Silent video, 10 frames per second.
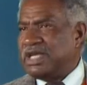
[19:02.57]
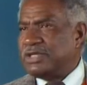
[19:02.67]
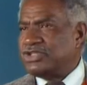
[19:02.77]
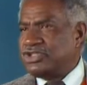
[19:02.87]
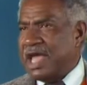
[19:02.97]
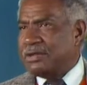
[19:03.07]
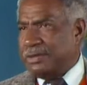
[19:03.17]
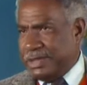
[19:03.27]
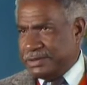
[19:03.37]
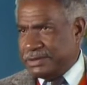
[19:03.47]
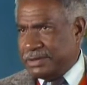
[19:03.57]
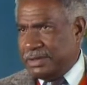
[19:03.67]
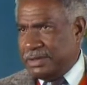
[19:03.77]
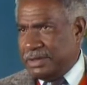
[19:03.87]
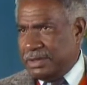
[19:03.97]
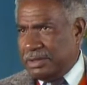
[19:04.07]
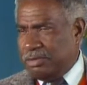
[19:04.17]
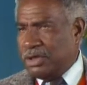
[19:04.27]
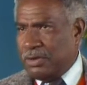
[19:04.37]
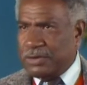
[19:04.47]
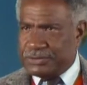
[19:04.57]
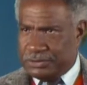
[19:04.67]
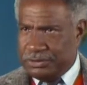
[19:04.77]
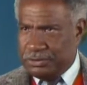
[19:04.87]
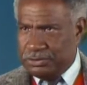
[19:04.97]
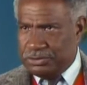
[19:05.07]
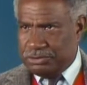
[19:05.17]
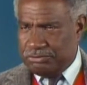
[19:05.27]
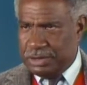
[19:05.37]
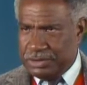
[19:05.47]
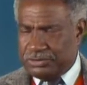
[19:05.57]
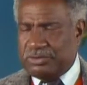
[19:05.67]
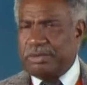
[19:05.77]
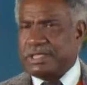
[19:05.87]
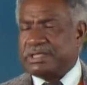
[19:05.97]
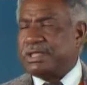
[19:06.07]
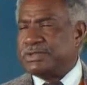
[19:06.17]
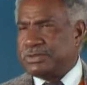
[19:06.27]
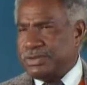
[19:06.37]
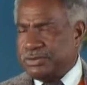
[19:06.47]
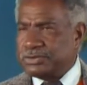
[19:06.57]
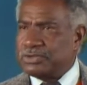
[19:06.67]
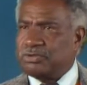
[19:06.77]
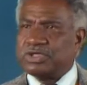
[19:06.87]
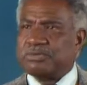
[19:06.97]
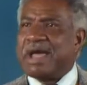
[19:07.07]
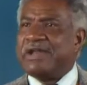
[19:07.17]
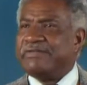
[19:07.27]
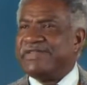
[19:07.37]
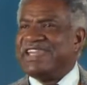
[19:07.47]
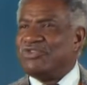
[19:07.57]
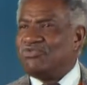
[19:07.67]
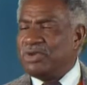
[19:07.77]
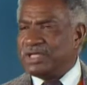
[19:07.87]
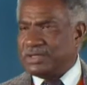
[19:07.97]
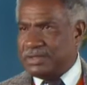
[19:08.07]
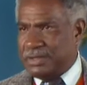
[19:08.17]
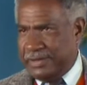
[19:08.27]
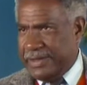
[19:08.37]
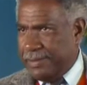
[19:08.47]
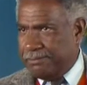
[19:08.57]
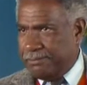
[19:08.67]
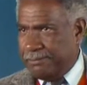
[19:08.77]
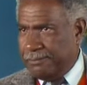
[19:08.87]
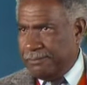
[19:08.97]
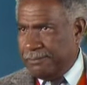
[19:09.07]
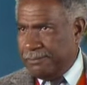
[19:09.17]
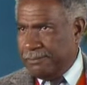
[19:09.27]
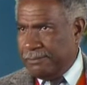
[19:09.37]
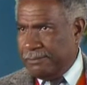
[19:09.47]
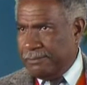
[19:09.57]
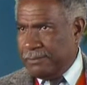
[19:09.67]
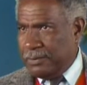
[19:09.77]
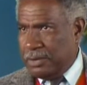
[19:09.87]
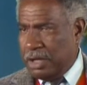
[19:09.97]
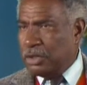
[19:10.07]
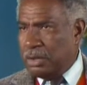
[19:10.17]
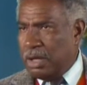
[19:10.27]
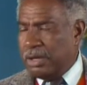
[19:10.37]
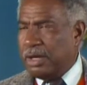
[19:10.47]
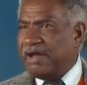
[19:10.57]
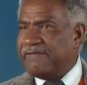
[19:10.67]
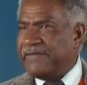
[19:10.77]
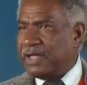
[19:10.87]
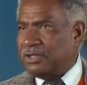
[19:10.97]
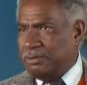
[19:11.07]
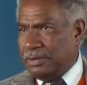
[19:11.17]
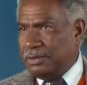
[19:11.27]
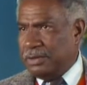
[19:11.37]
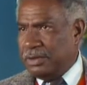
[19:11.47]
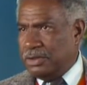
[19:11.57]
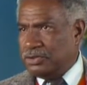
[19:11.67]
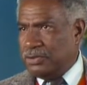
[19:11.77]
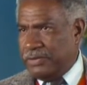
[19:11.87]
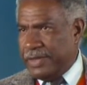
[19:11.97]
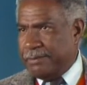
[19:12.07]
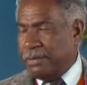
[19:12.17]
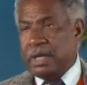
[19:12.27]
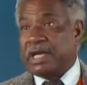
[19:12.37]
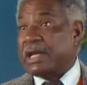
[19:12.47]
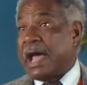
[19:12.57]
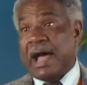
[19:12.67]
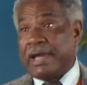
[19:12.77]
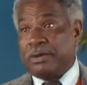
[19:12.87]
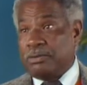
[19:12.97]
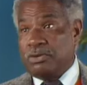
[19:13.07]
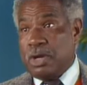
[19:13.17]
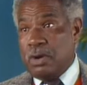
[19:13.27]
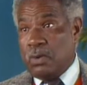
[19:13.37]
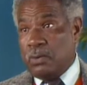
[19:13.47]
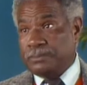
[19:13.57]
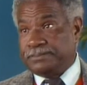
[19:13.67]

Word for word: shallowness because those instruments and institutions which might have enriched them are no longer available to them. Now, I don't know